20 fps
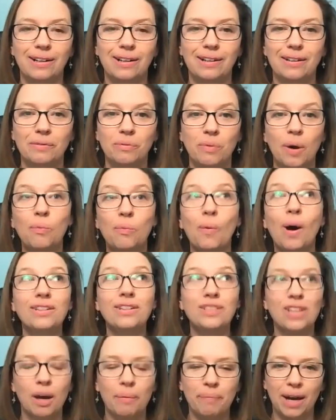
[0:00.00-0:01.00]
what was
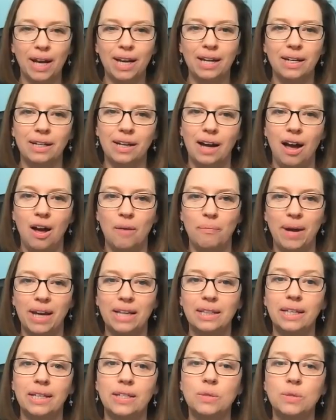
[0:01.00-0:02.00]
on my
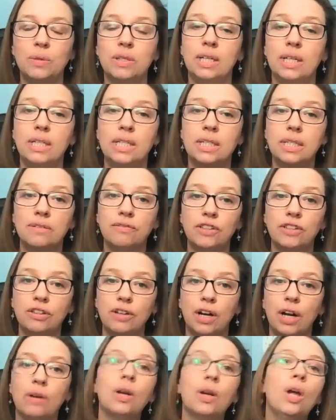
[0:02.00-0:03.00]
list was I need to figure
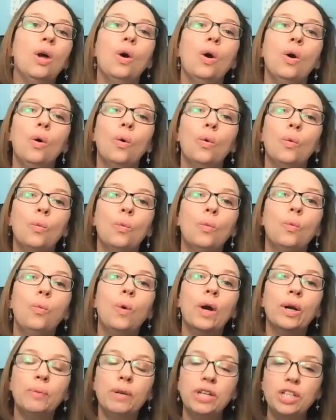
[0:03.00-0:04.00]
out,
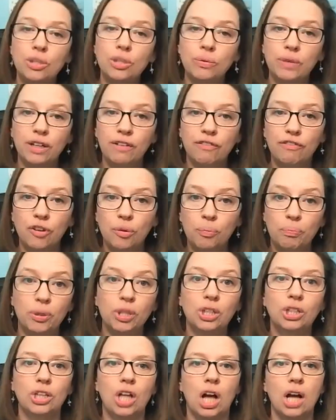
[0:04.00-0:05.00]
what are we doing for
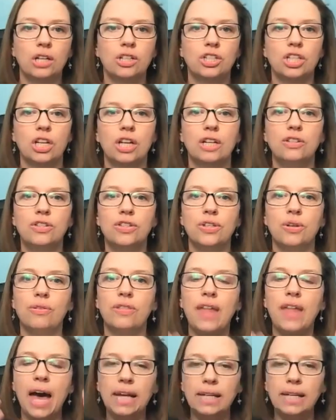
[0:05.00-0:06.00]
book launch? And so
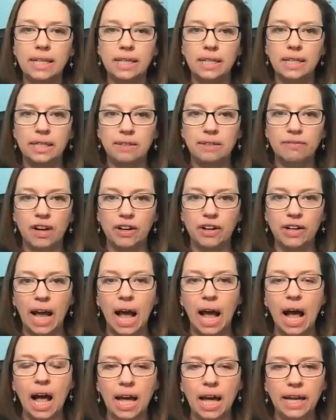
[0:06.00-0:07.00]
that needed very
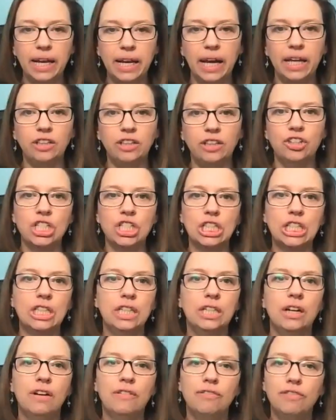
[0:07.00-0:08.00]
high
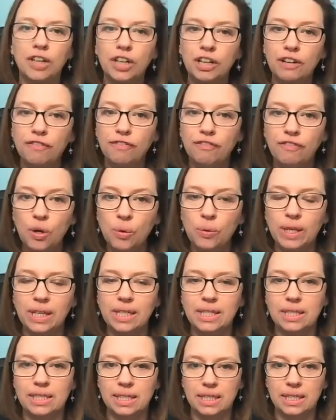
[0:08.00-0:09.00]
energy, very
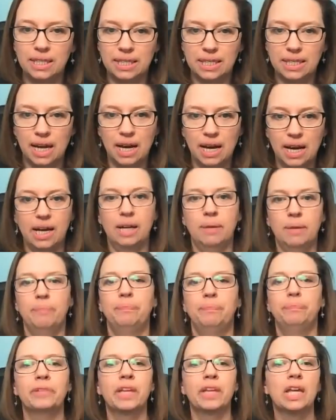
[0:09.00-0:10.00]
focused time.
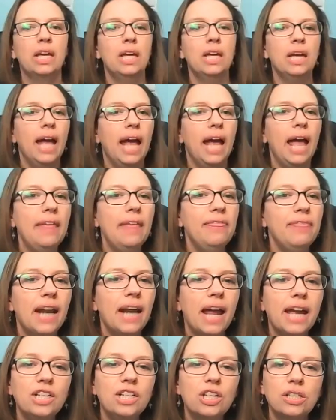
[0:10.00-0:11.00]
And then
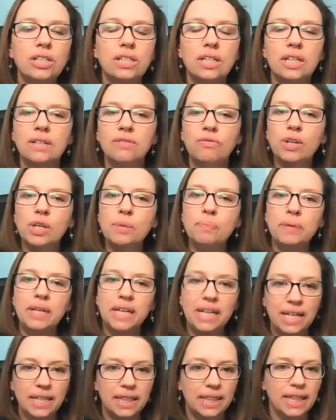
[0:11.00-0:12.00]
I just
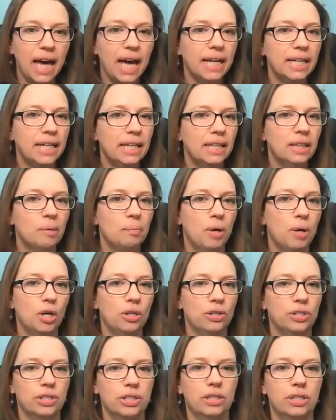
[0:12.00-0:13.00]
repeat that in the
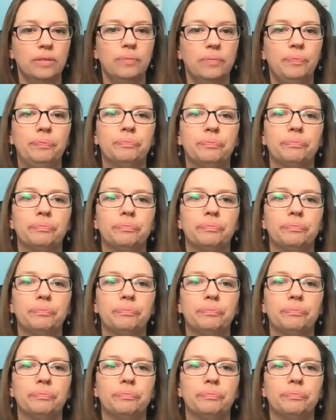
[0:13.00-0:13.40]
personal.